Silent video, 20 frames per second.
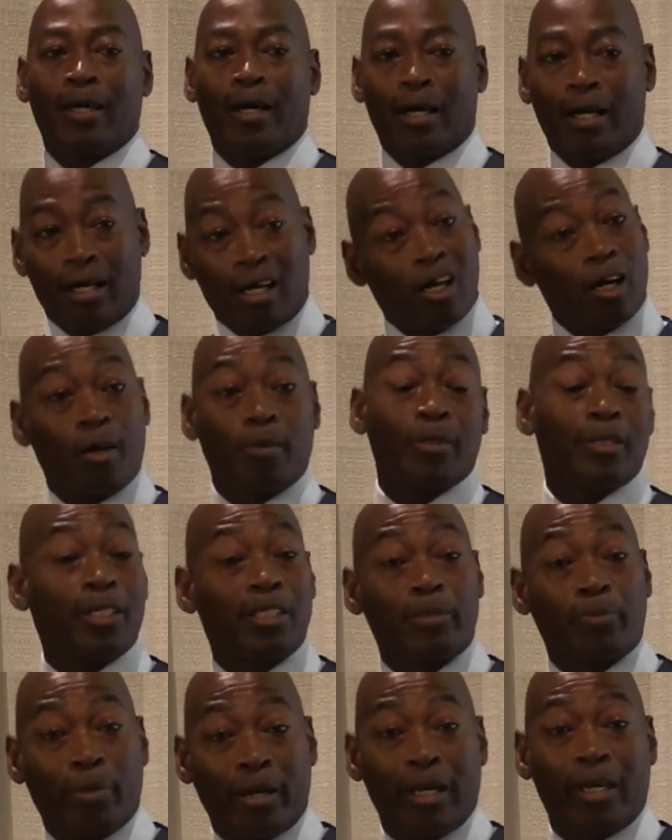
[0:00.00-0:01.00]
I harbored
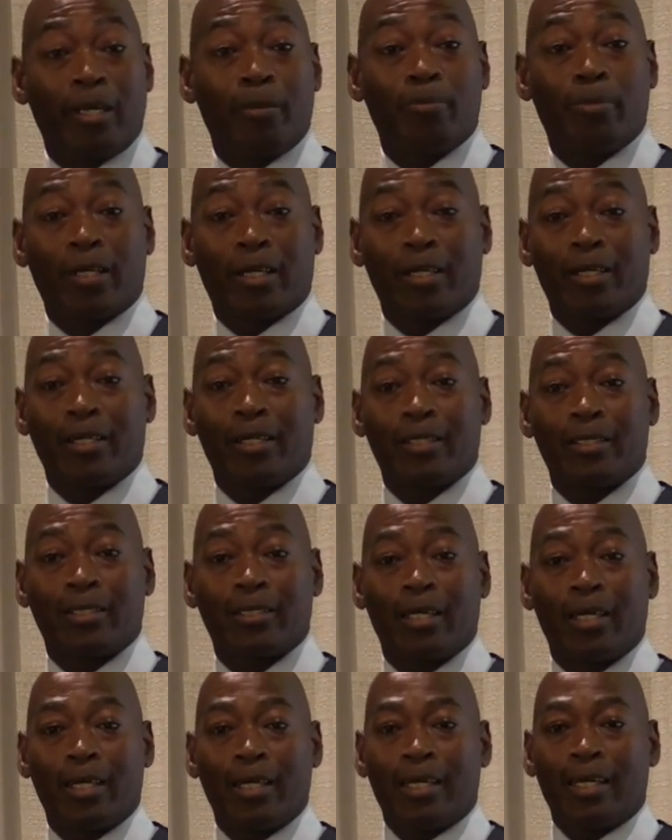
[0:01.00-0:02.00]
this pain
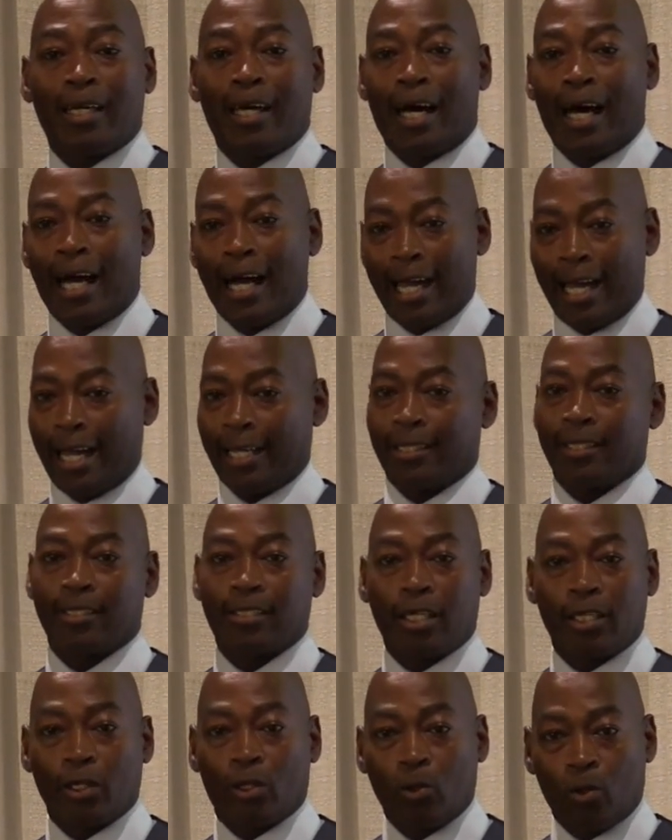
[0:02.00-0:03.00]
because I had to
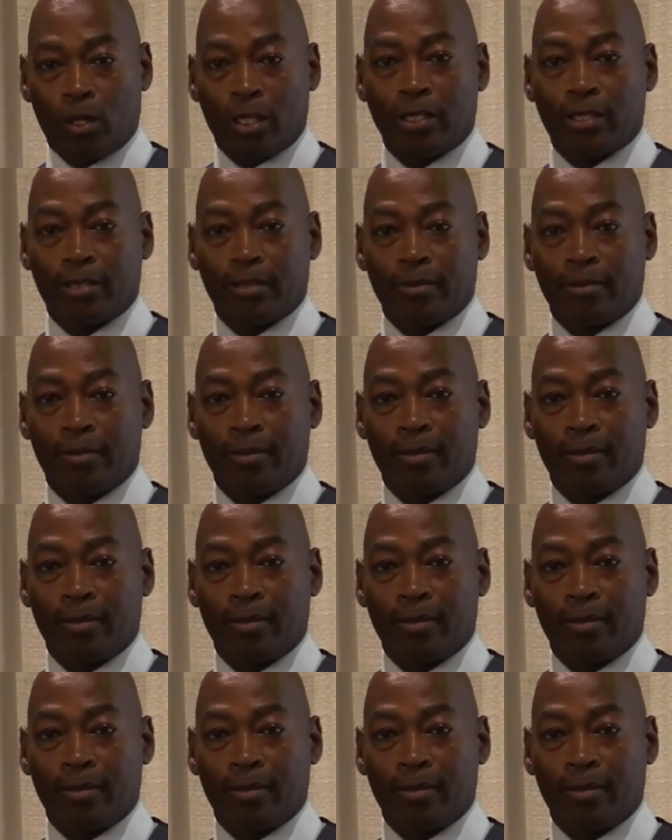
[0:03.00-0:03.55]
stay the course.